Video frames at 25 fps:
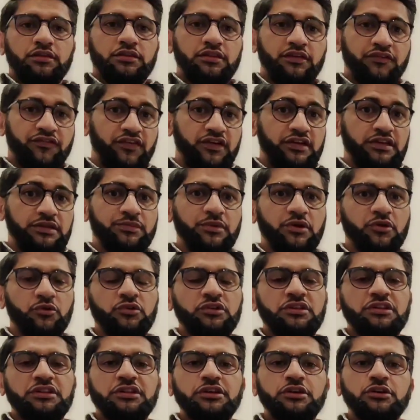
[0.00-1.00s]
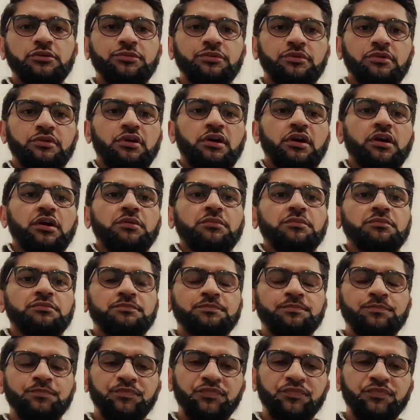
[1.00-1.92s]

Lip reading: The funny bone in the upper arm.